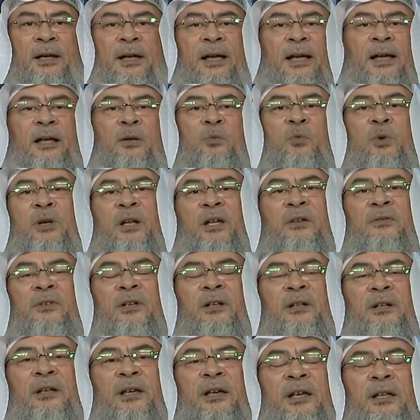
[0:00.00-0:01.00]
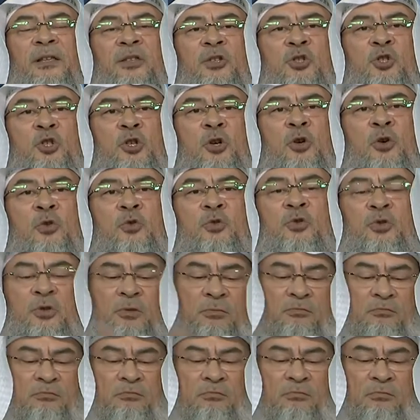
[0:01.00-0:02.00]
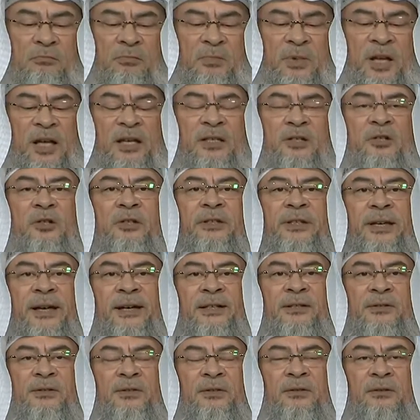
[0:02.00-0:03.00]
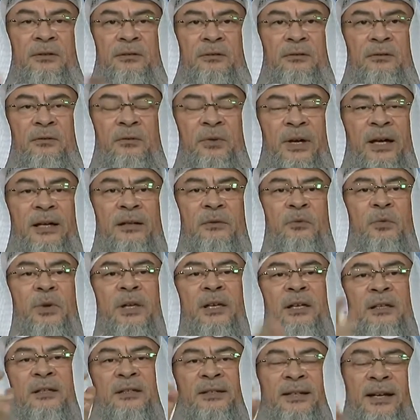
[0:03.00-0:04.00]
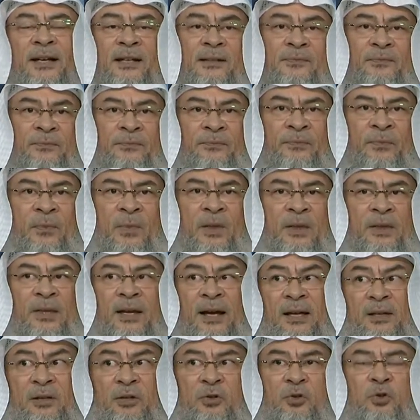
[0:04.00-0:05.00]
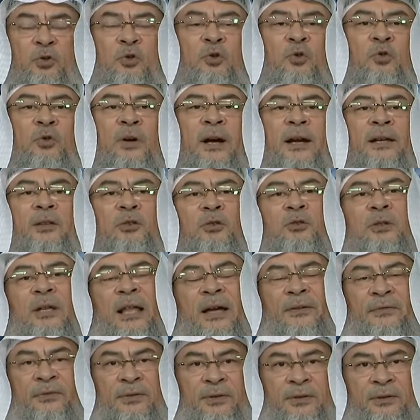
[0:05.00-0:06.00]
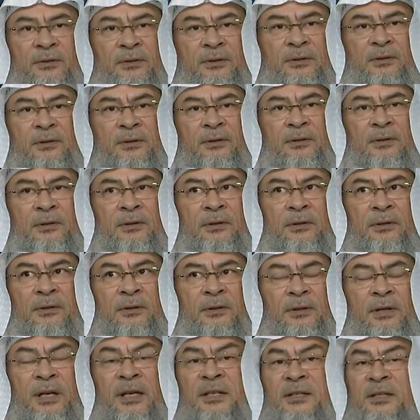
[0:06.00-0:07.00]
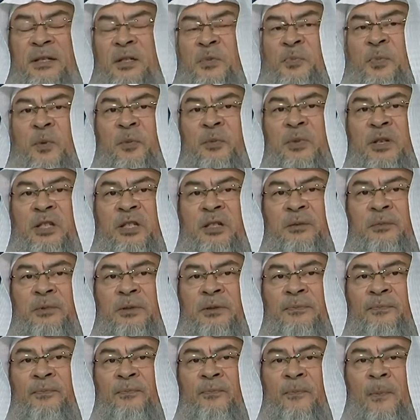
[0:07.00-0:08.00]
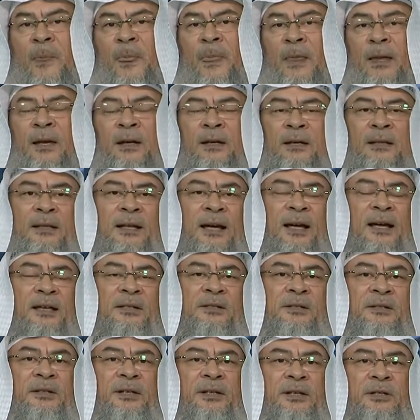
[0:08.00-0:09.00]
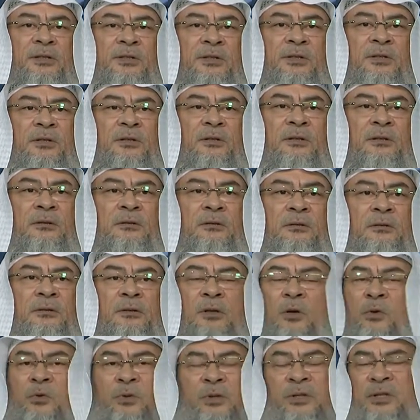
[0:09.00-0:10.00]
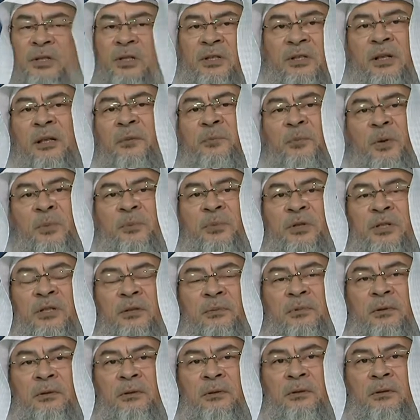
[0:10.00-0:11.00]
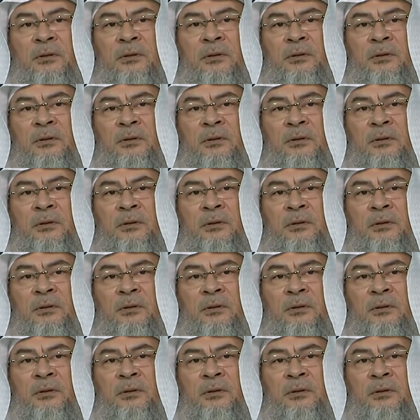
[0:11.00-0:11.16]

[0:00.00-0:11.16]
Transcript: And whatever it shows, heads or tails, when we can tell that to go right or left. Is this permissible? The answer is, no, this is not permissible.